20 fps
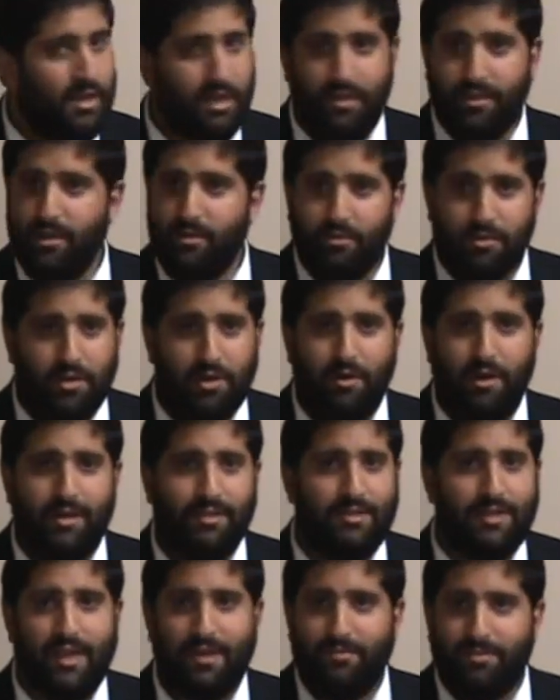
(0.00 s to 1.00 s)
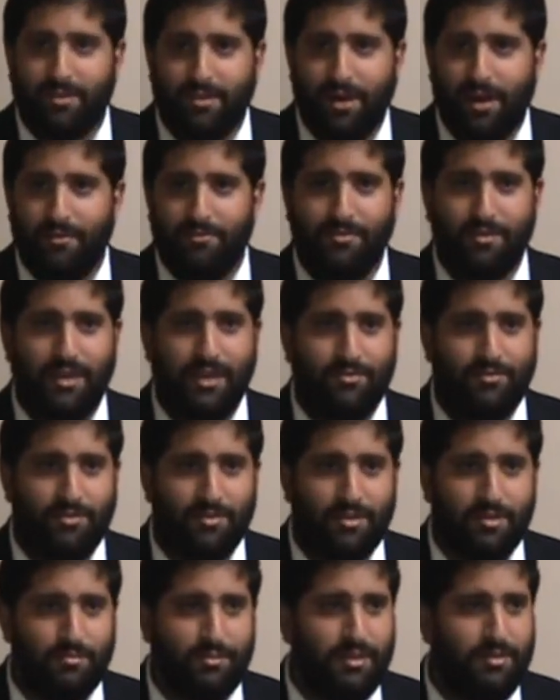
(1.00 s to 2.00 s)
and they would go on to have a coffee after
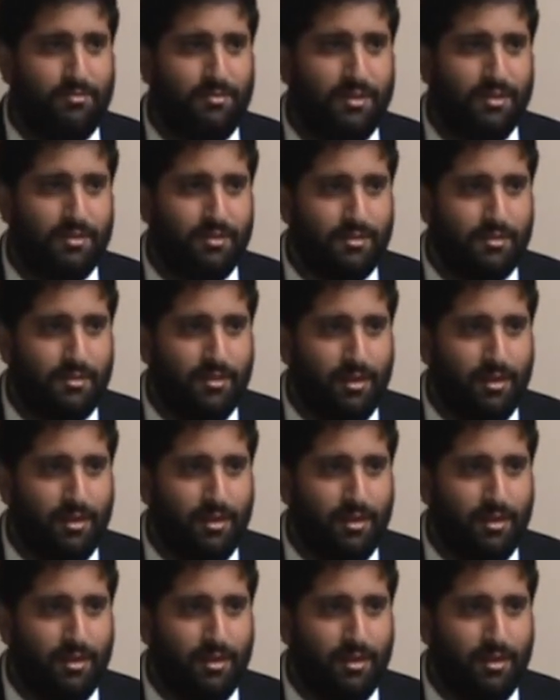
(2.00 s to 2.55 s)
their meat meal.